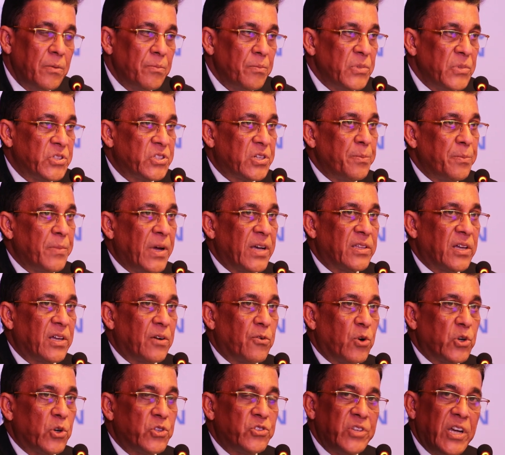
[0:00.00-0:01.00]
Mr.
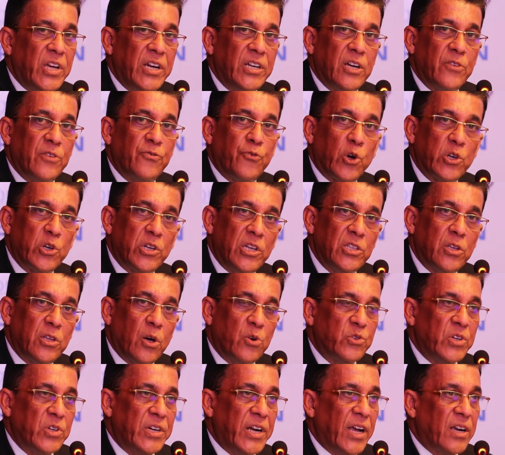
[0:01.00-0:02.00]
Mehta was saying that
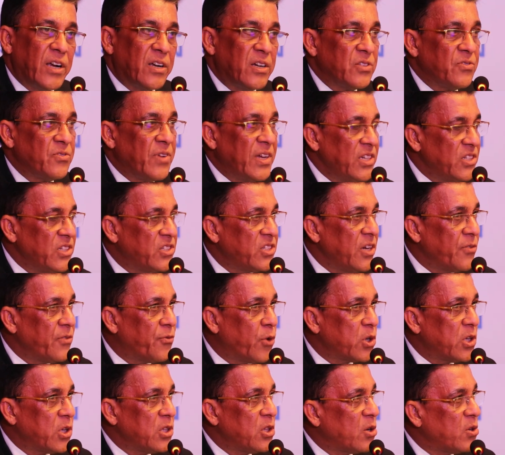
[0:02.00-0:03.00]
40,000 acres. When he say
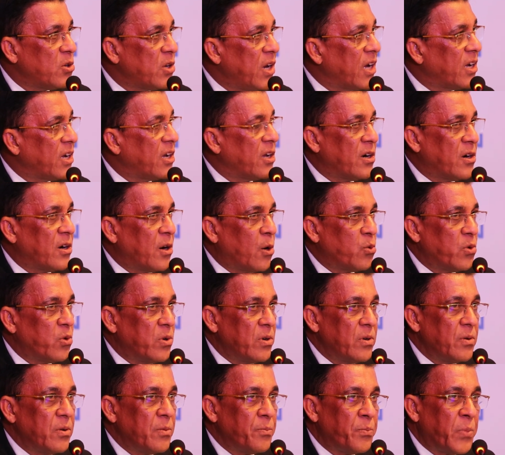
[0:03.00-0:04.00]
40,000 acres
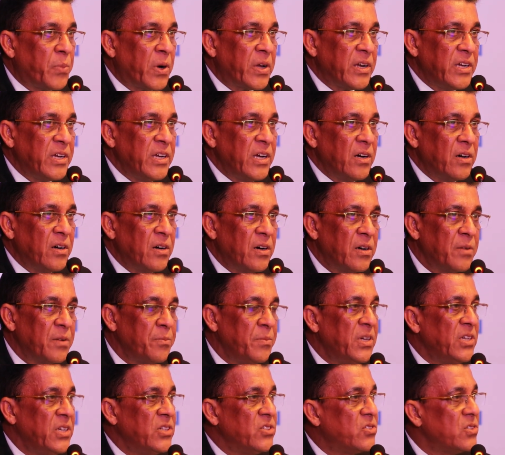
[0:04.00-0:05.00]
around per
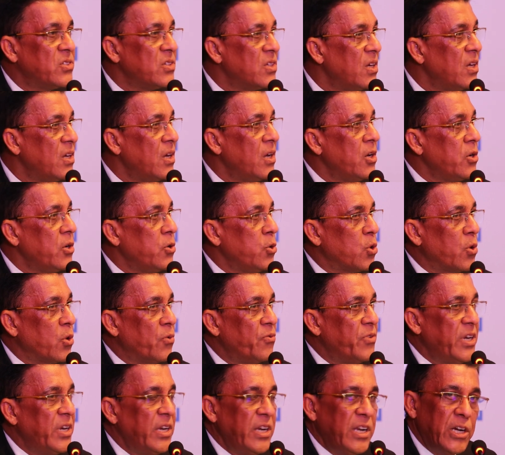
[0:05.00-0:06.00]
year, means, you know,
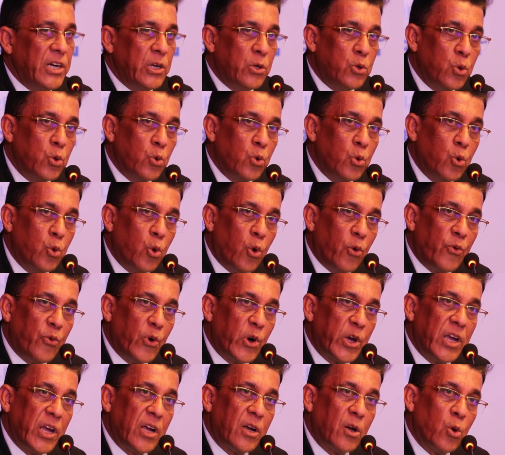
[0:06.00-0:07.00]
we need to go
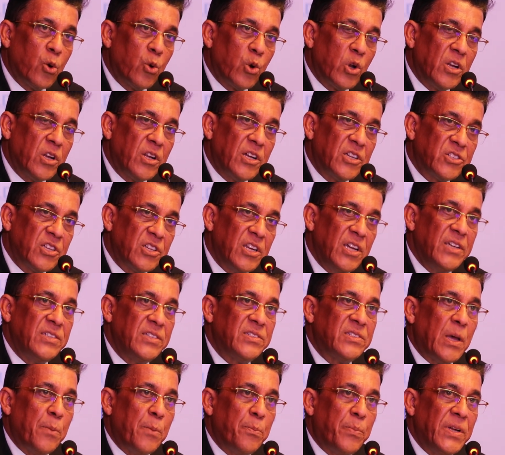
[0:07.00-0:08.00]
for a clonal nursery
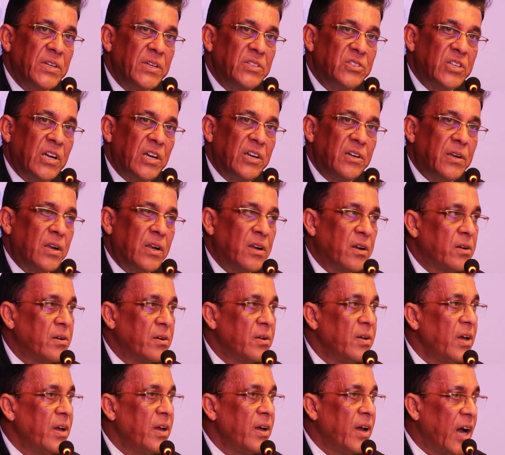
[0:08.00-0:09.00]
sampling center
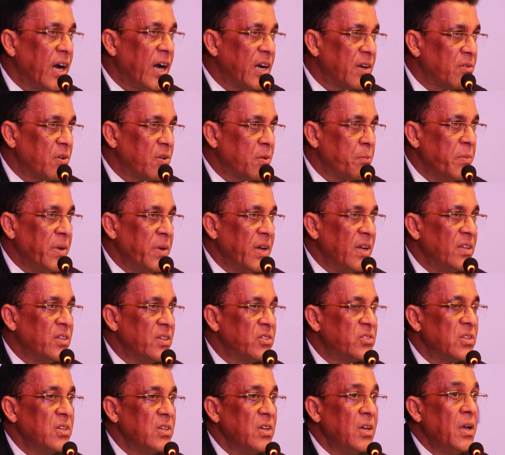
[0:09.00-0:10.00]
at our
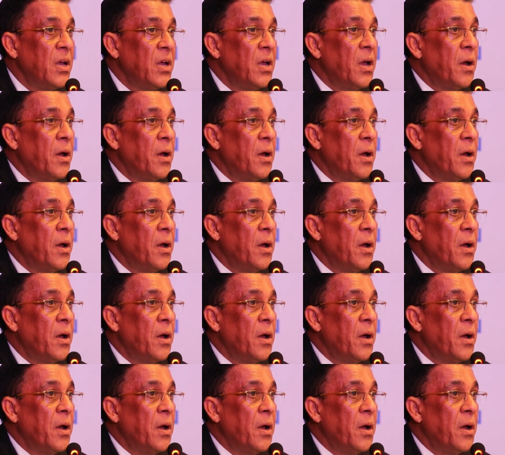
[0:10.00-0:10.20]
mills.